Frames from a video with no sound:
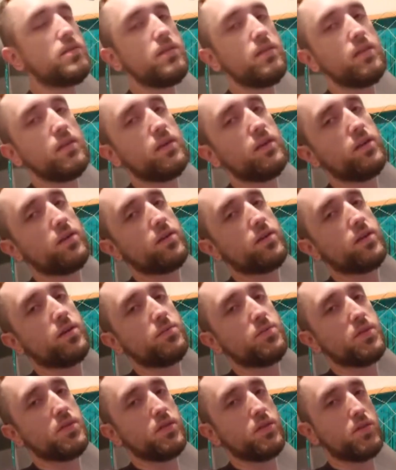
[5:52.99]
Here
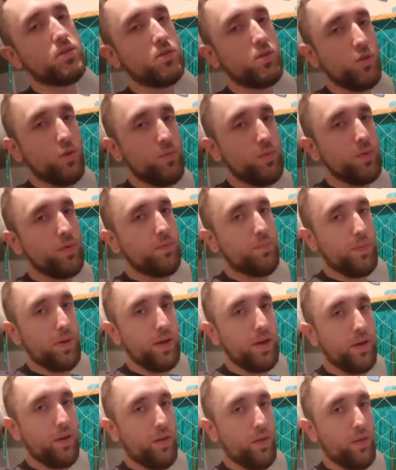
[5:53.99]
comes the stupid
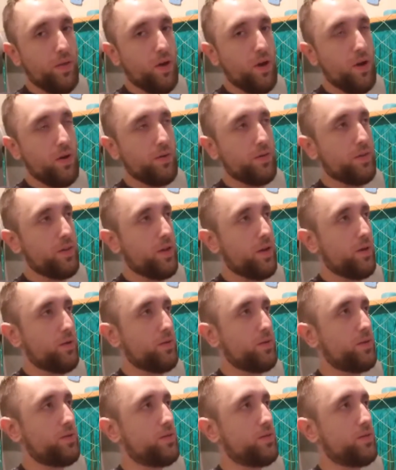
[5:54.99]
pink thong, though.